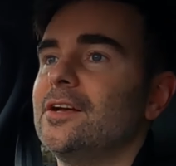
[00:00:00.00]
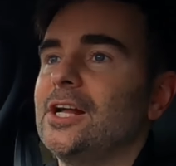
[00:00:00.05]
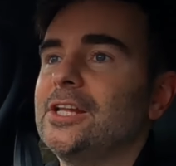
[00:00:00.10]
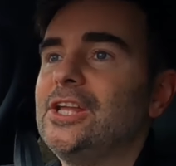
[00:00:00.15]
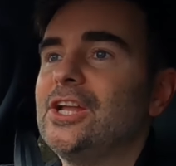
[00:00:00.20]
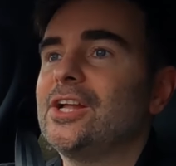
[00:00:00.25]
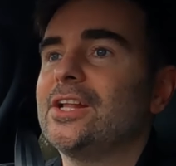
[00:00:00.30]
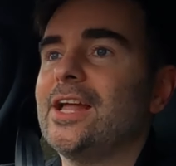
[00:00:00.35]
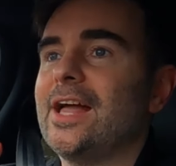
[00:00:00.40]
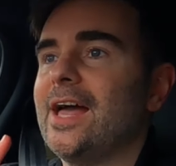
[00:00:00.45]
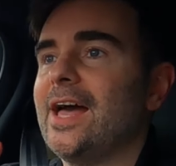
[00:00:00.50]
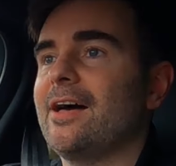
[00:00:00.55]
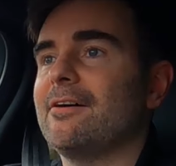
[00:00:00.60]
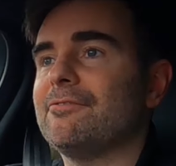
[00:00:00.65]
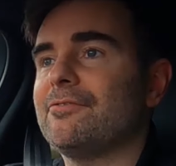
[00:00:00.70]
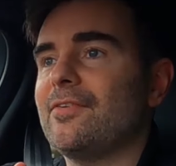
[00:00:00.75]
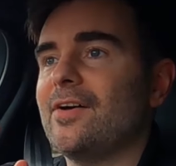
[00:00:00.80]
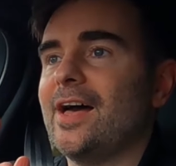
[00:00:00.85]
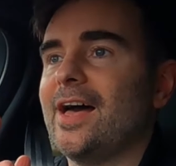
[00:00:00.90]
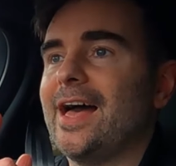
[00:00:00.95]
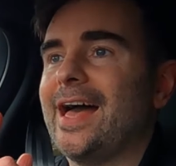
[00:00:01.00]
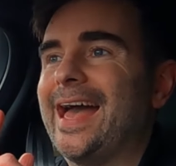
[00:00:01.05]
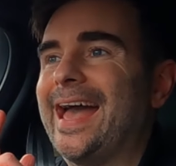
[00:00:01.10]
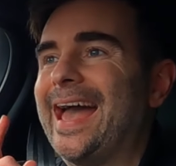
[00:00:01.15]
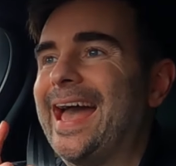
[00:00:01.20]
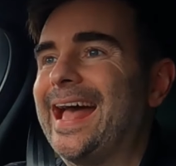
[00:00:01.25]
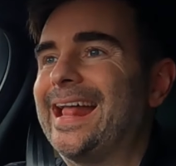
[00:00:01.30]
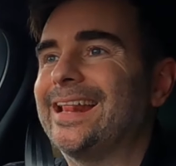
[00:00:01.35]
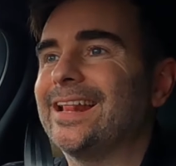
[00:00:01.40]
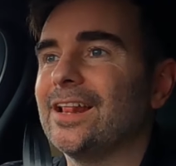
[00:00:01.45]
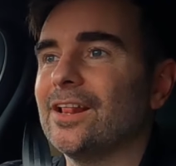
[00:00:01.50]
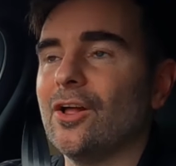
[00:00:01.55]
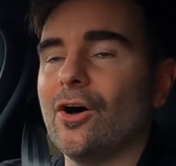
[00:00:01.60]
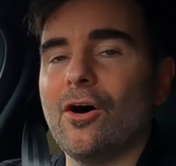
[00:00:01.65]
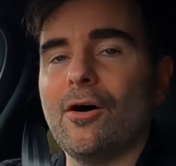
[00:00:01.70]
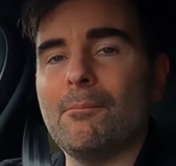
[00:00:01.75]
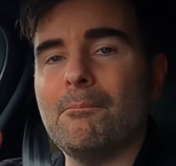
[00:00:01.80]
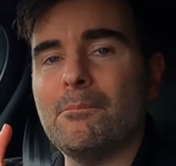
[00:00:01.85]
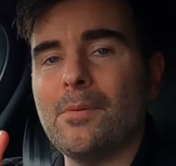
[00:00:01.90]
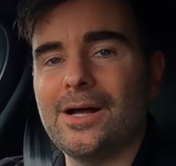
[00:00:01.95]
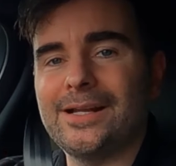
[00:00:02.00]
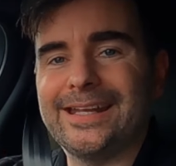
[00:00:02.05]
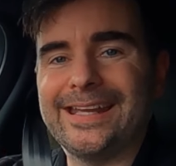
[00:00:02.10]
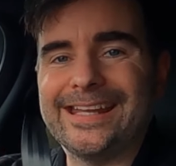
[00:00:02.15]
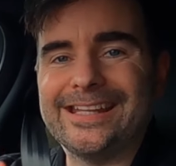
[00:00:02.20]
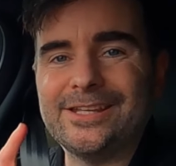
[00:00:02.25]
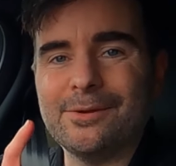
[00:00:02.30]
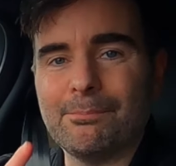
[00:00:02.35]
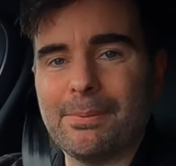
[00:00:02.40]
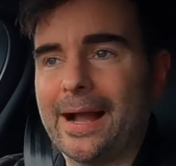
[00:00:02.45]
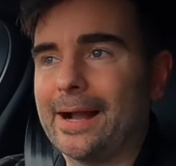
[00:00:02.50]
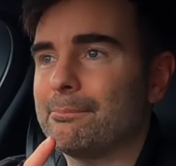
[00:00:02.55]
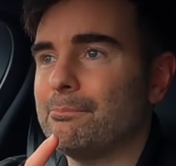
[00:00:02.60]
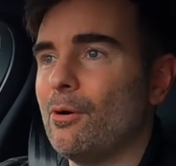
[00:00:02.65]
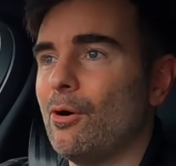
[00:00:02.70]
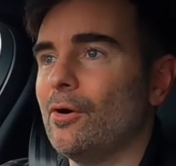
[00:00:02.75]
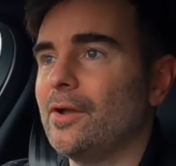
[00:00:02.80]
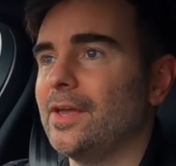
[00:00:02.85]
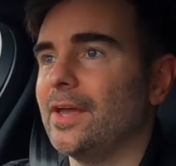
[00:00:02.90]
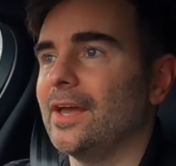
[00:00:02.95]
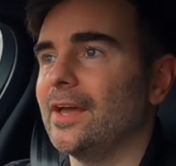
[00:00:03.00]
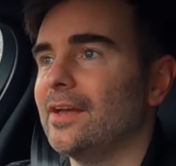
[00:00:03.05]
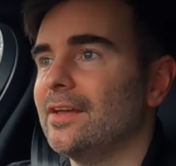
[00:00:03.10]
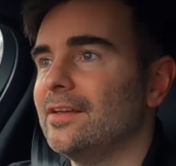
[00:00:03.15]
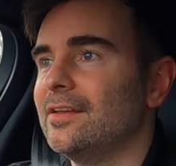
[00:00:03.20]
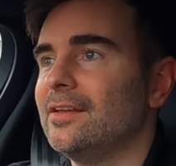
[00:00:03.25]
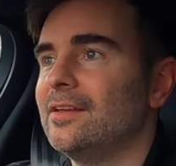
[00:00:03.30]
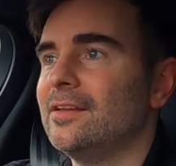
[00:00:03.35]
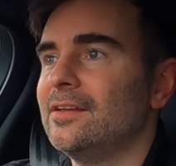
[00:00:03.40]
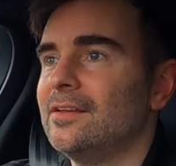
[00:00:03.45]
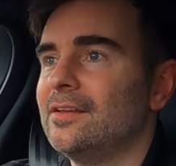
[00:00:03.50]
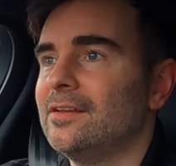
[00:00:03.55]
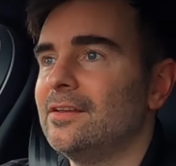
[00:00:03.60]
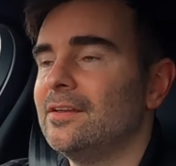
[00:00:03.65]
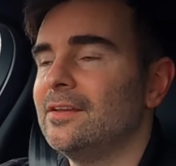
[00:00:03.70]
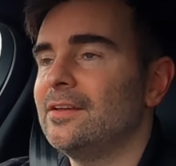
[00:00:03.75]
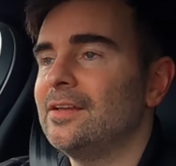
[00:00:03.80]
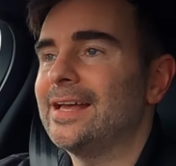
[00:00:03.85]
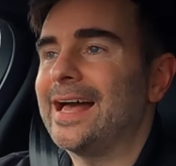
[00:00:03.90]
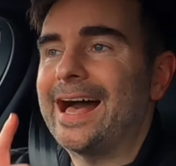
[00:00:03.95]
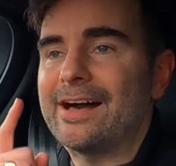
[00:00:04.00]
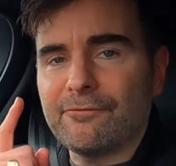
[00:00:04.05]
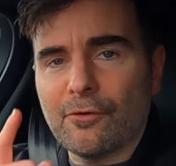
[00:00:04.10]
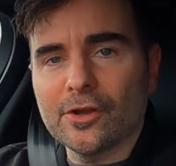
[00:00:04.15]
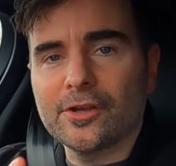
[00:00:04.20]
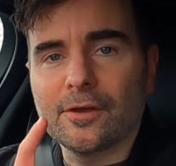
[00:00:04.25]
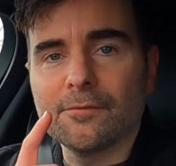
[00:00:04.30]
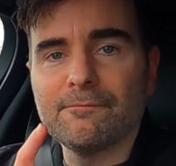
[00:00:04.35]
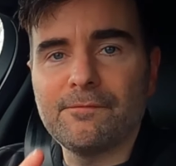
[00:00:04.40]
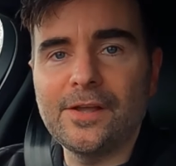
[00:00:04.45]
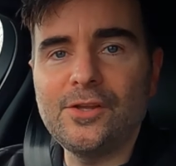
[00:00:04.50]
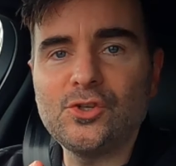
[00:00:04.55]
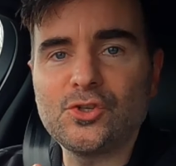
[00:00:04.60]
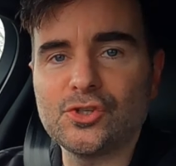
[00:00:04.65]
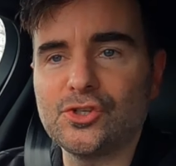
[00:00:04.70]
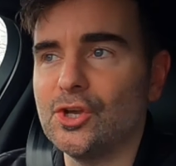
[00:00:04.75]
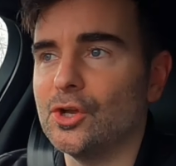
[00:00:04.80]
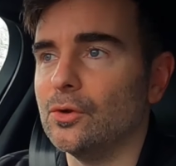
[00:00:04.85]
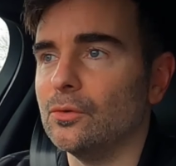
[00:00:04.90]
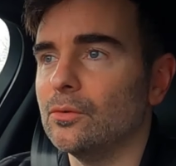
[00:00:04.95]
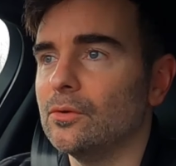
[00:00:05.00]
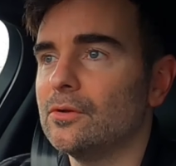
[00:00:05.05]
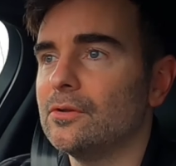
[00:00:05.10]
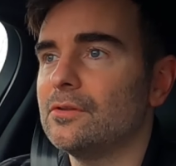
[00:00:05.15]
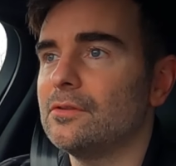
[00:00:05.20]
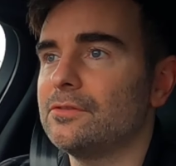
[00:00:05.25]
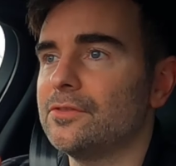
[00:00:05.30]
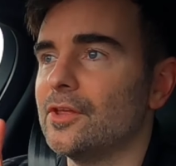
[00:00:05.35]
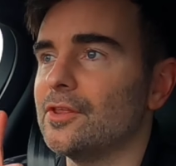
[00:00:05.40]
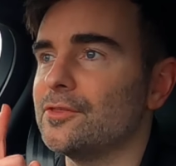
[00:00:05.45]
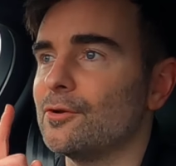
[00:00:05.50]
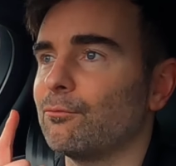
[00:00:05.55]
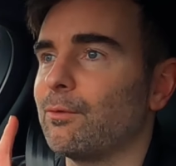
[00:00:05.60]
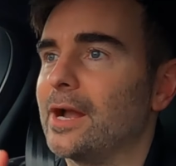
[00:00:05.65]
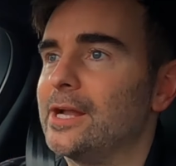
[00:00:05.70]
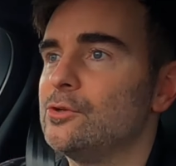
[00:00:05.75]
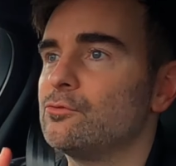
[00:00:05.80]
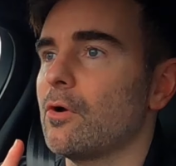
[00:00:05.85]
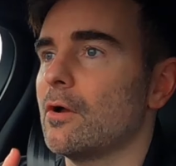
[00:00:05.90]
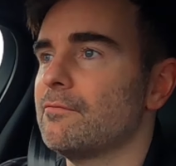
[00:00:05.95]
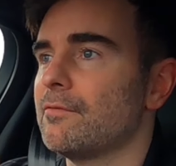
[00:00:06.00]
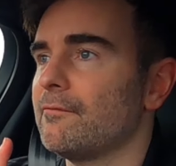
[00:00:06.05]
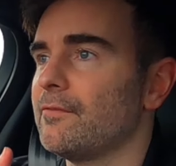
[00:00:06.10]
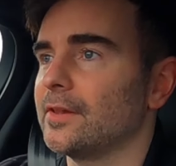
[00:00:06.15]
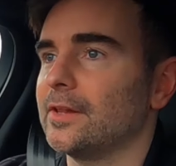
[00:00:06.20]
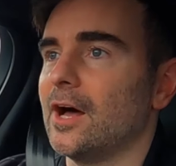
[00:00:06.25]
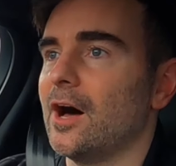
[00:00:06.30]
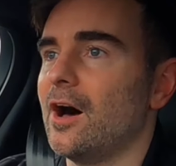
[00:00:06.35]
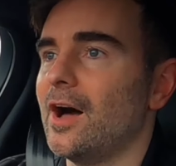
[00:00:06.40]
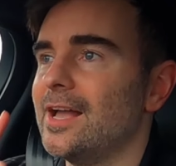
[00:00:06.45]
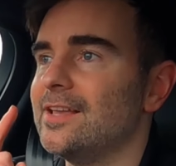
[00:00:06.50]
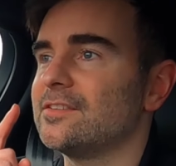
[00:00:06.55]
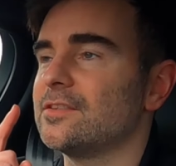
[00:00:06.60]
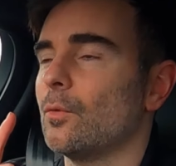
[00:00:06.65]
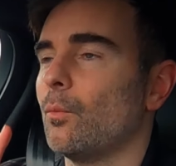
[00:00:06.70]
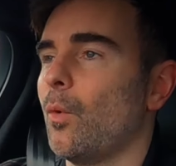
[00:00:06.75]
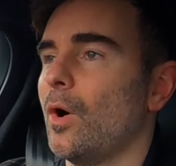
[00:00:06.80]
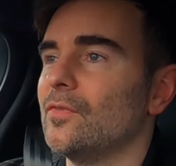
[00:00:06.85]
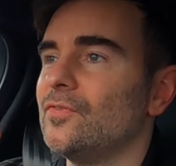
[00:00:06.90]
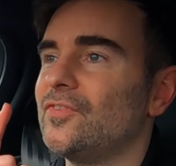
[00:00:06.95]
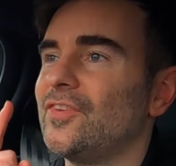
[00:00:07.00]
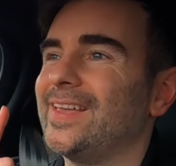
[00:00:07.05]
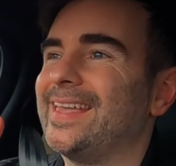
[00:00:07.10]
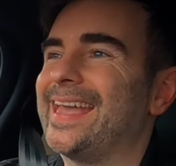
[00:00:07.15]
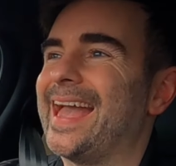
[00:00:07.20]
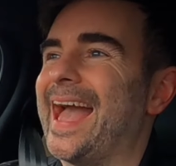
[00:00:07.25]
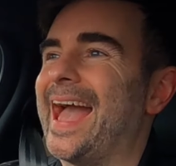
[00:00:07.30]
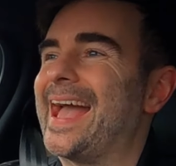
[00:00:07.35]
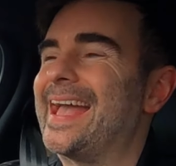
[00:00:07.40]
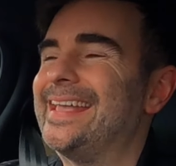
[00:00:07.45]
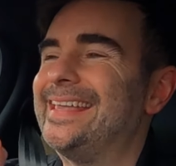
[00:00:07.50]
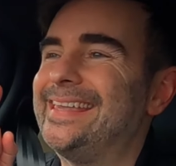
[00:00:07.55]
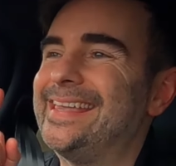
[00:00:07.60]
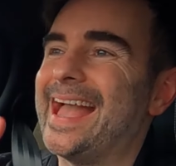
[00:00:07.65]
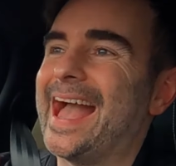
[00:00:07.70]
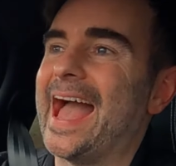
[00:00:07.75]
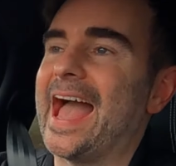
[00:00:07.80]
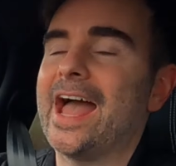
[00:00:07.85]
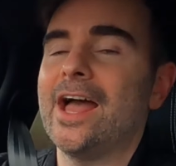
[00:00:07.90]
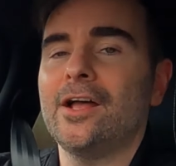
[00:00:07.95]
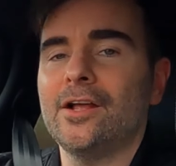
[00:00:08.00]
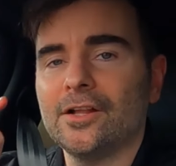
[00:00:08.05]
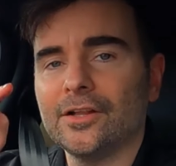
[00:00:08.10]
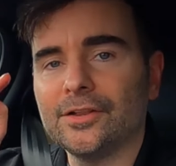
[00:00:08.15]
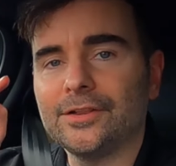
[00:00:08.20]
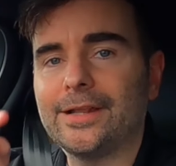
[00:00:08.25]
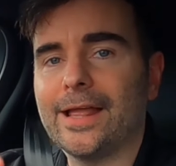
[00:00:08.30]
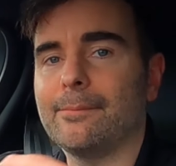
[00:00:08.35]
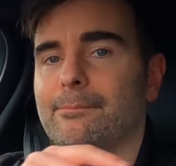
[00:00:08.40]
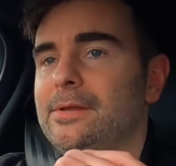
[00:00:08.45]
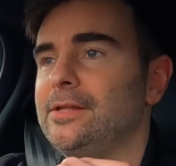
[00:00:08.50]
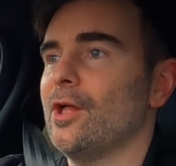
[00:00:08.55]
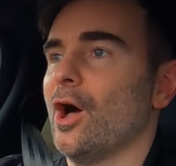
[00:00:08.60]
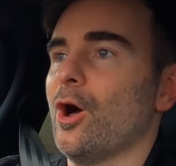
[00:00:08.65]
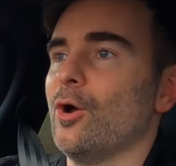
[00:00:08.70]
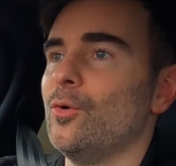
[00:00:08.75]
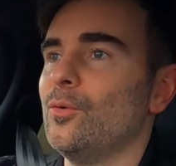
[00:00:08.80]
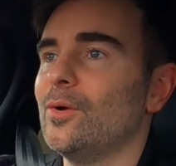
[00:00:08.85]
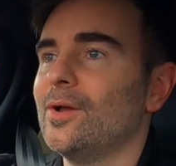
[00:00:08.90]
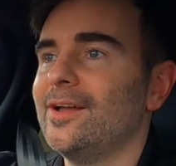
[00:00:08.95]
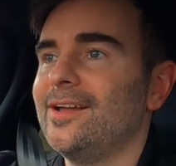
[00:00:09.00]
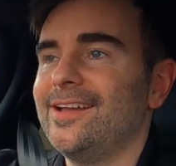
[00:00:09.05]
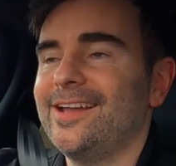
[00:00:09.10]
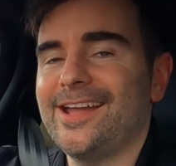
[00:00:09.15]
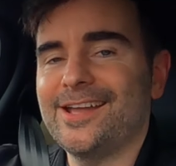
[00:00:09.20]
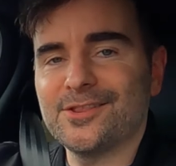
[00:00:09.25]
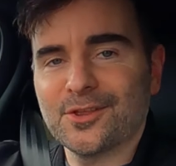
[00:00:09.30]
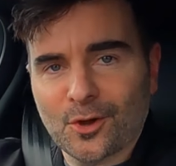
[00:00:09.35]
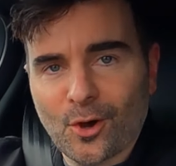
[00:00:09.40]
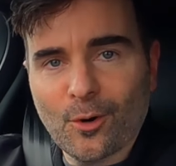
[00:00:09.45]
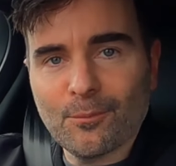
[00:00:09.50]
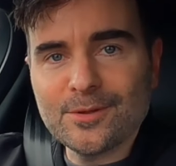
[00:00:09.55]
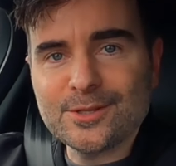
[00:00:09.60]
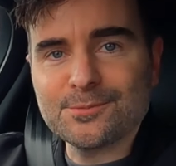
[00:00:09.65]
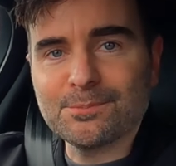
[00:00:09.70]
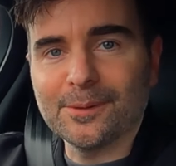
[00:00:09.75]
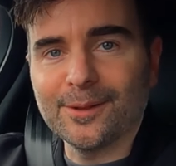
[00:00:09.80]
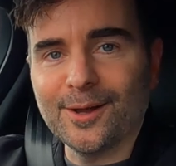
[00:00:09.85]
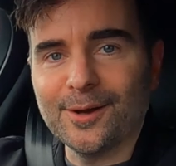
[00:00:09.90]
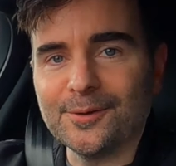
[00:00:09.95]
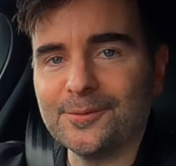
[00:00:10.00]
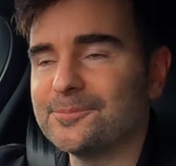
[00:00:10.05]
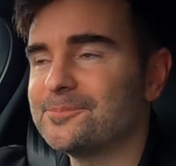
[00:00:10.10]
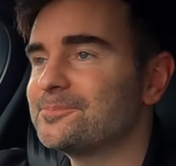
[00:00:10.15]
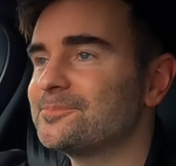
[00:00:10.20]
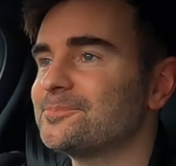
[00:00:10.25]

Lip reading: and you're going to have a hell of a lot of money in your back pocket. Have I convinced you that the Range Rover Velar is the one to get yet? Let me know in the comments below.